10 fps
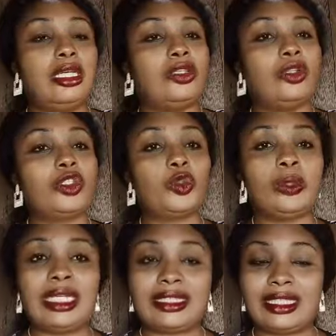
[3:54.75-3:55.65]
Don't
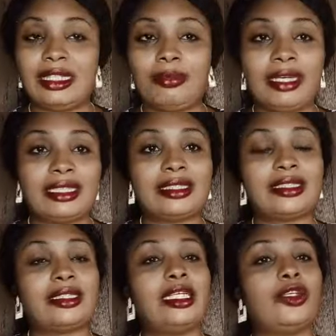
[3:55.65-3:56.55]
wear
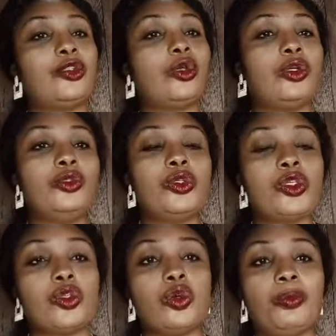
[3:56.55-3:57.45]
slippers, don't
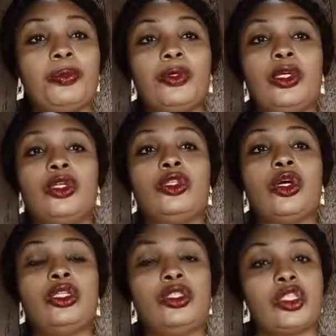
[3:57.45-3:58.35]
use soap,
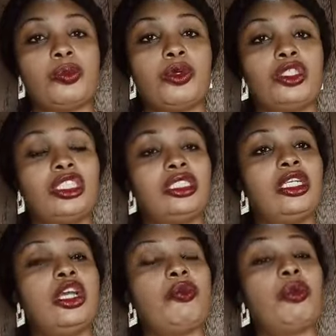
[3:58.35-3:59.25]
don't use sponge.
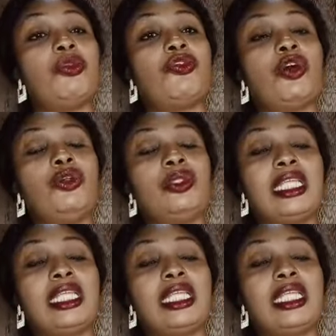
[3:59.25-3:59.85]
But before you